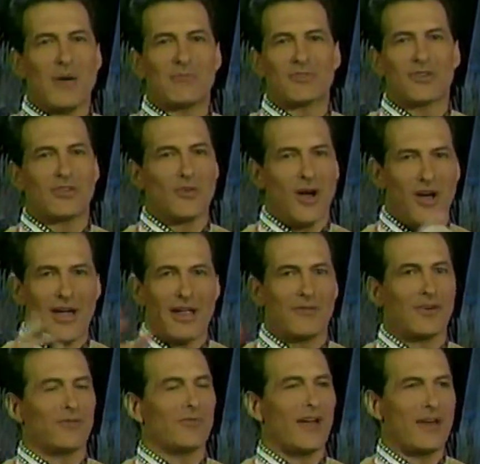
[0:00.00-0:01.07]
I'm sure you all
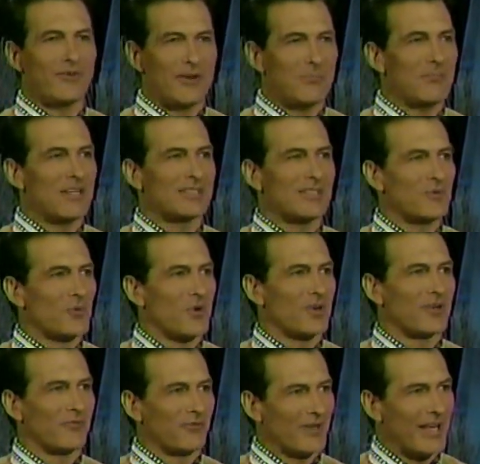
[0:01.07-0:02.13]
have your favorite Missy
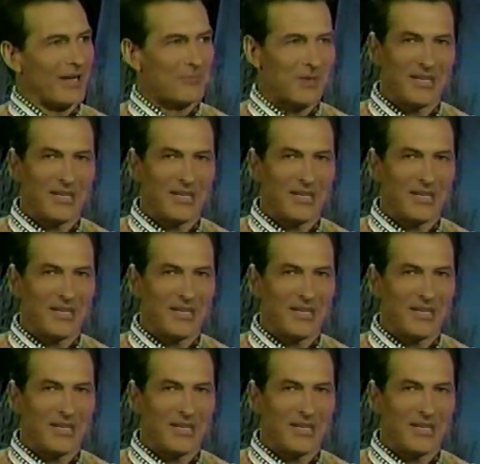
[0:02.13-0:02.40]
Warner flick,